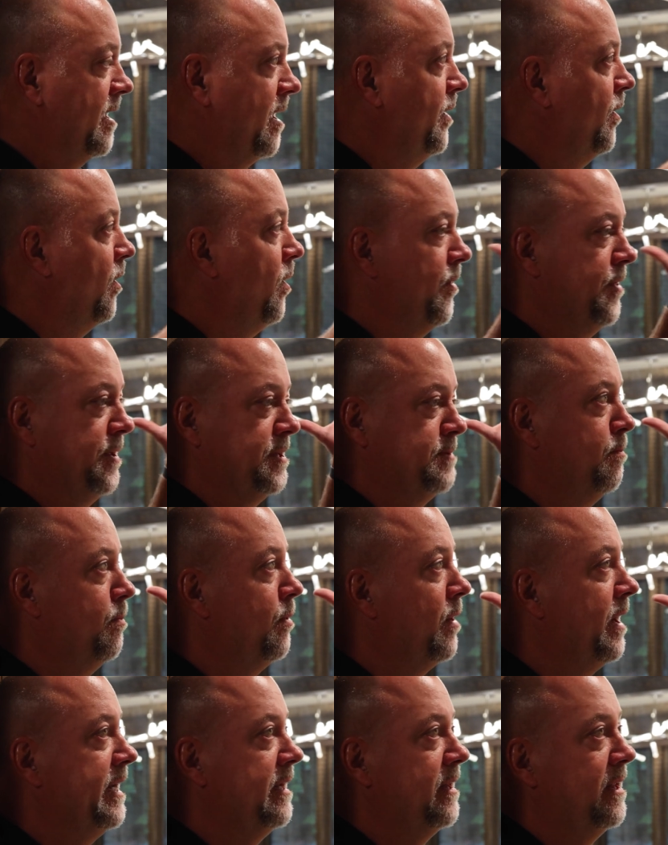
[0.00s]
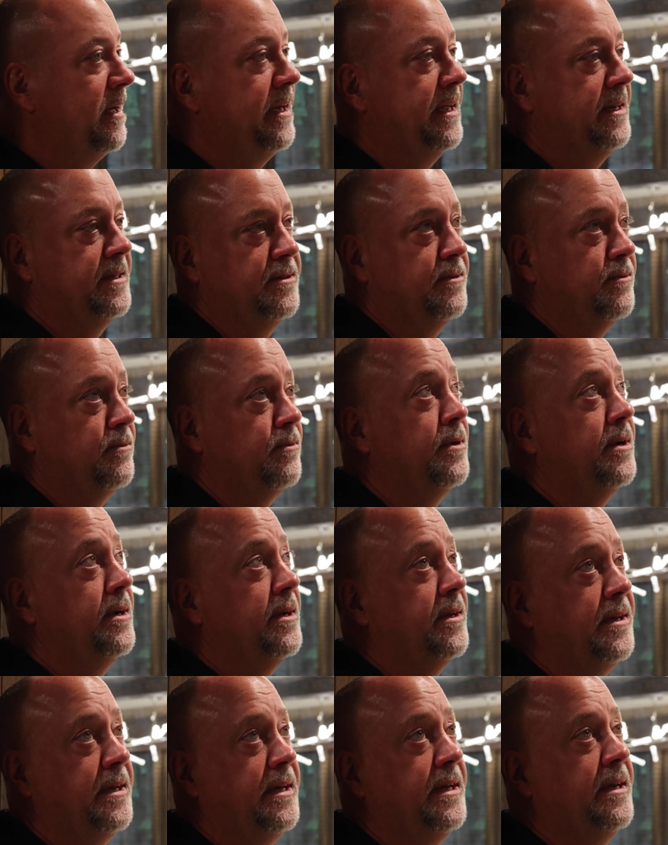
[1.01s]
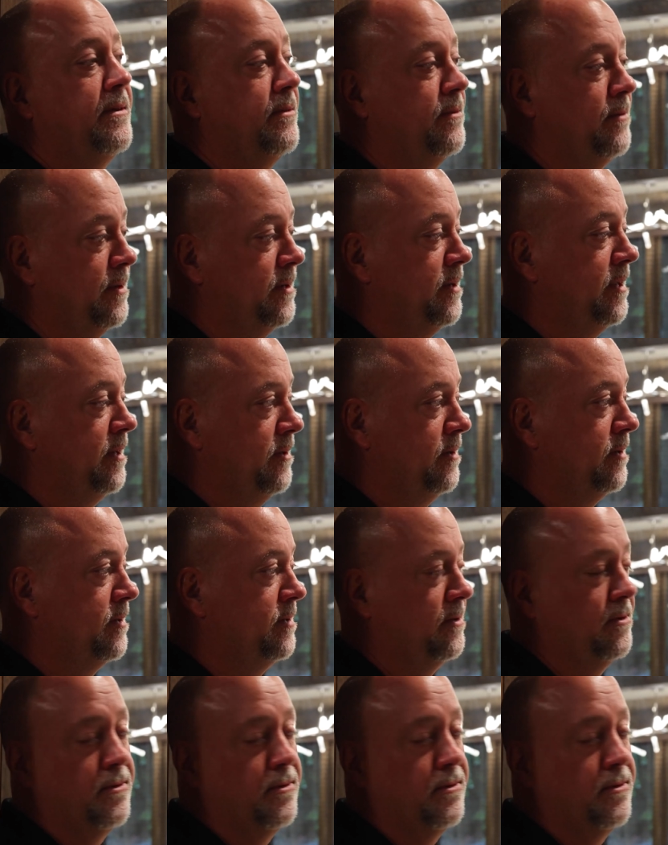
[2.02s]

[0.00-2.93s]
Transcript: and all the bright lights. Really, really looks